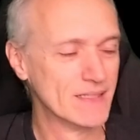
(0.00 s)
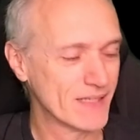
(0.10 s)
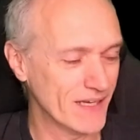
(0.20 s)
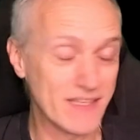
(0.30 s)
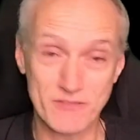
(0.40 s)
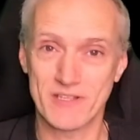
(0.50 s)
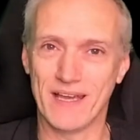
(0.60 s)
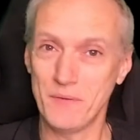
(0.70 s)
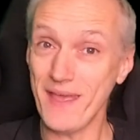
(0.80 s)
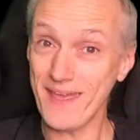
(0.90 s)
kind of gives you
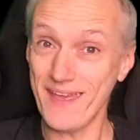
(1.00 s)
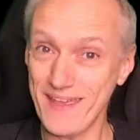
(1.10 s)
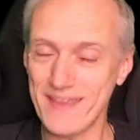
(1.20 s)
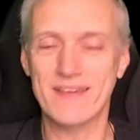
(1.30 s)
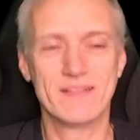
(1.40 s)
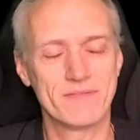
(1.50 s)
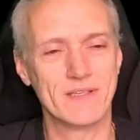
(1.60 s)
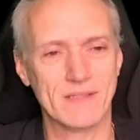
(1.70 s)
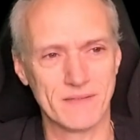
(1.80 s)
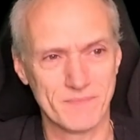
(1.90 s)
that way
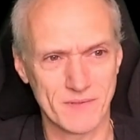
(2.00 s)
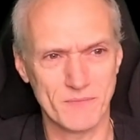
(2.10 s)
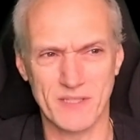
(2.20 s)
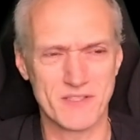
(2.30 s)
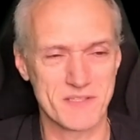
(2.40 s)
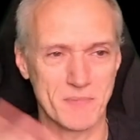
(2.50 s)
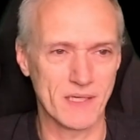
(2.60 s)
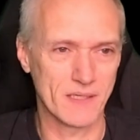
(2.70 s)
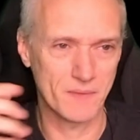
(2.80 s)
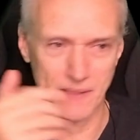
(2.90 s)
feel. Well, it does me
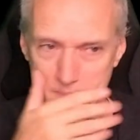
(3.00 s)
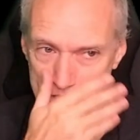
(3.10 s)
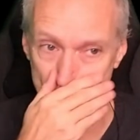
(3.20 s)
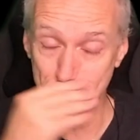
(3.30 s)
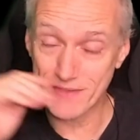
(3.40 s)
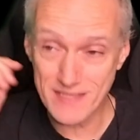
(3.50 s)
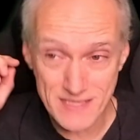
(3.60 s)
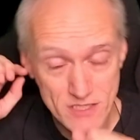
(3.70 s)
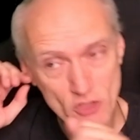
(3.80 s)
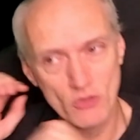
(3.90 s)
anyway. So if this
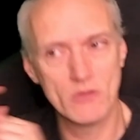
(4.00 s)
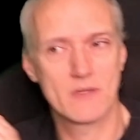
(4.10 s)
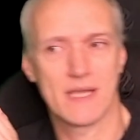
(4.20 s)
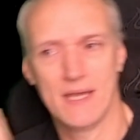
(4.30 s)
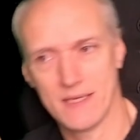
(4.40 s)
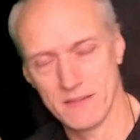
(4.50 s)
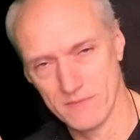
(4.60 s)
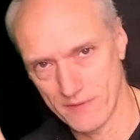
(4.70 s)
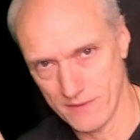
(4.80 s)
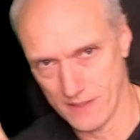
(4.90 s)
is your kind of
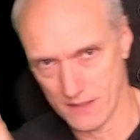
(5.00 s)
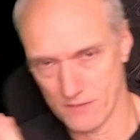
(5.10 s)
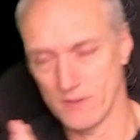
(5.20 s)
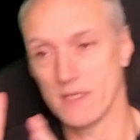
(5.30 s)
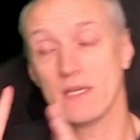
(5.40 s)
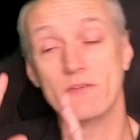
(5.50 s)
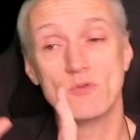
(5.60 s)
thing, right, you